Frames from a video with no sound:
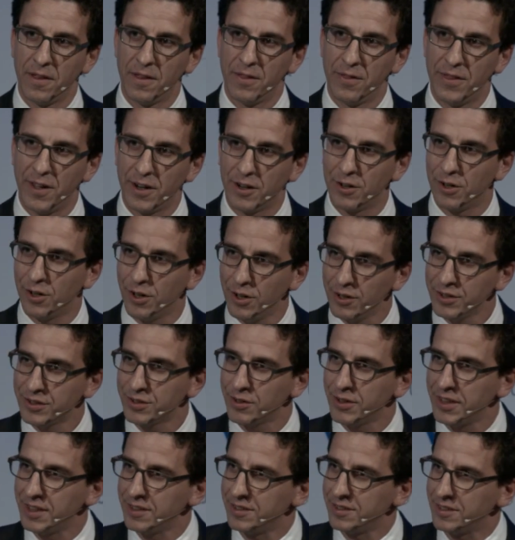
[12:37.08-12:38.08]
there are
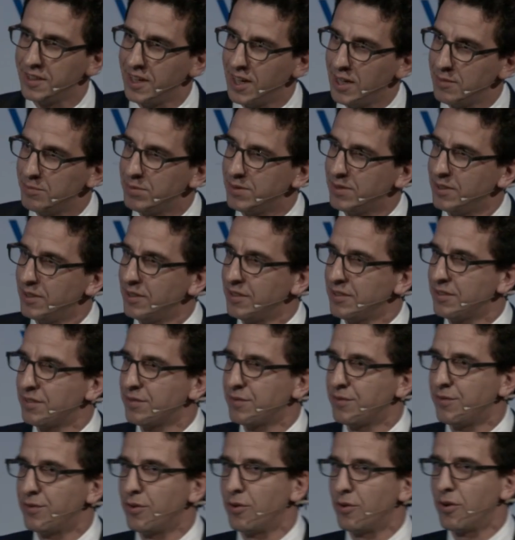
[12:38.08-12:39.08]
also examples
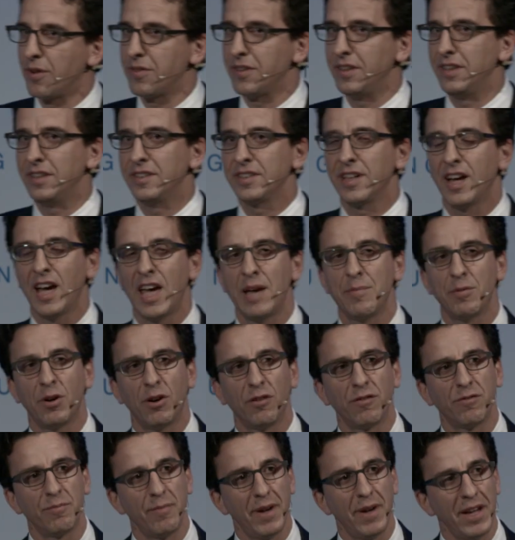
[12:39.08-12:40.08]
for the type
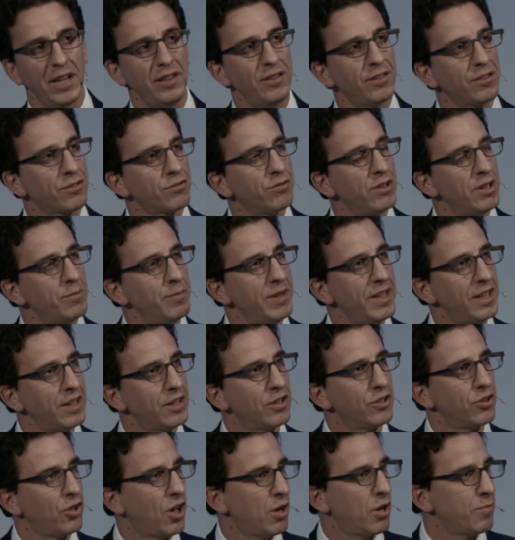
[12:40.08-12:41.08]
of mainstream
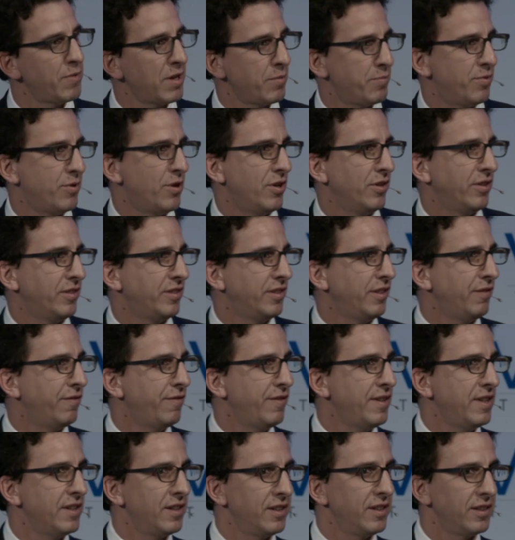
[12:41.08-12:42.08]
economic policy
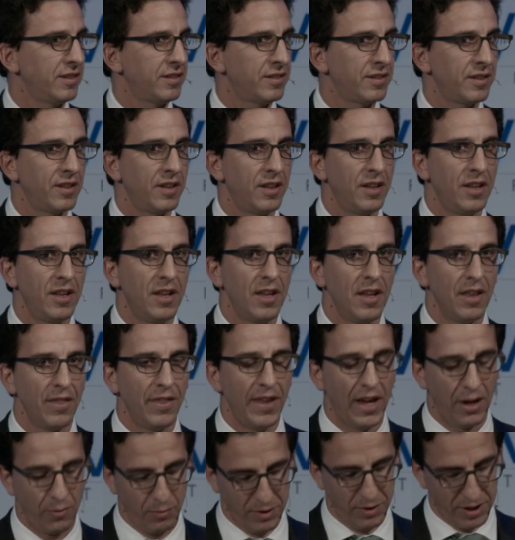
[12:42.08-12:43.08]
fields
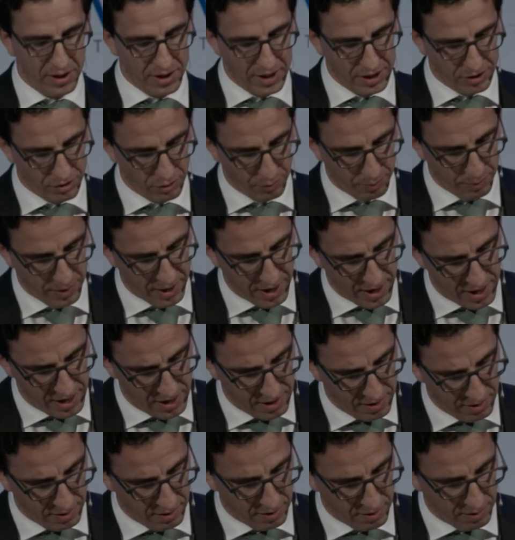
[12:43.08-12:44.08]
that we need to
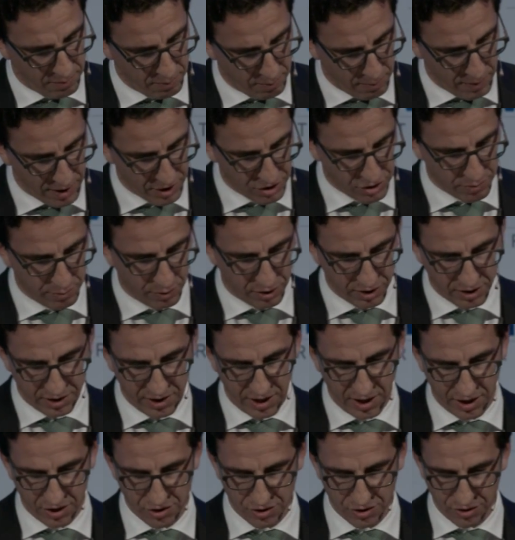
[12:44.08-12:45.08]
pay much more
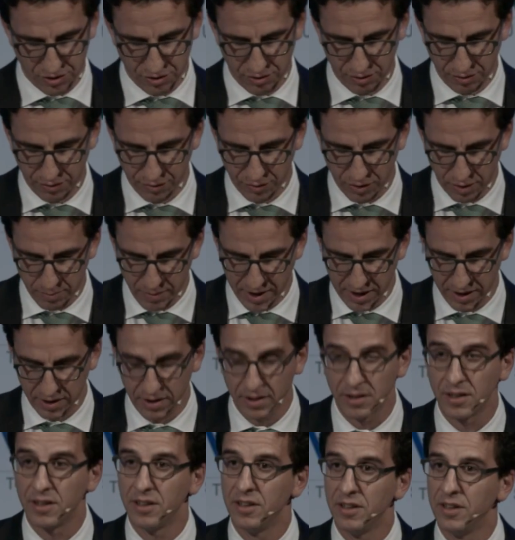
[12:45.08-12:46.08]
attention to from
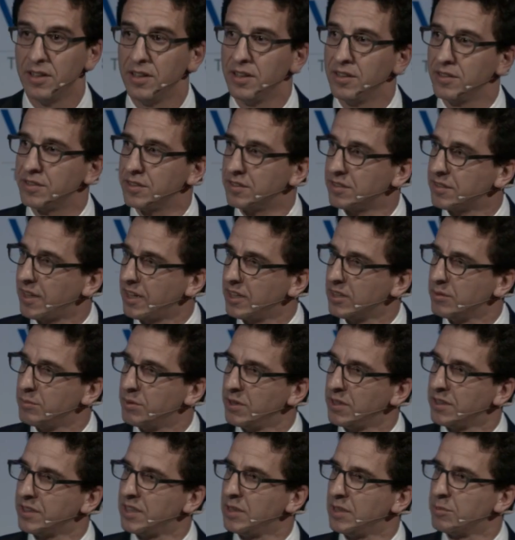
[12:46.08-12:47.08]
a
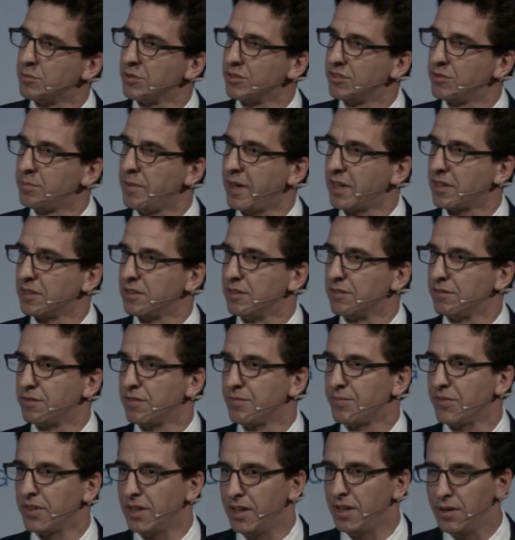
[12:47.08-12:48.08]
sustainability
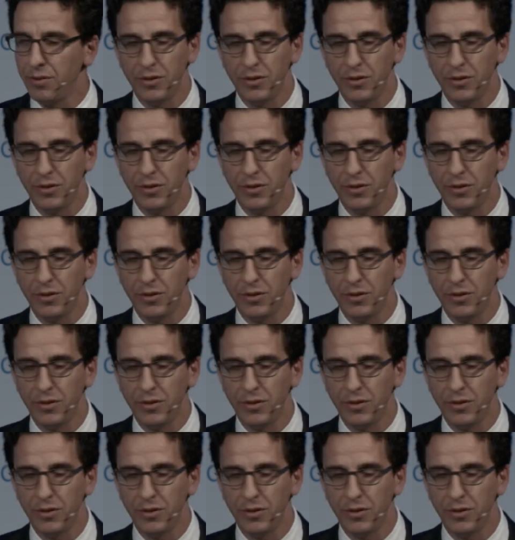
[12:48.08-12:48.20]
perspective. In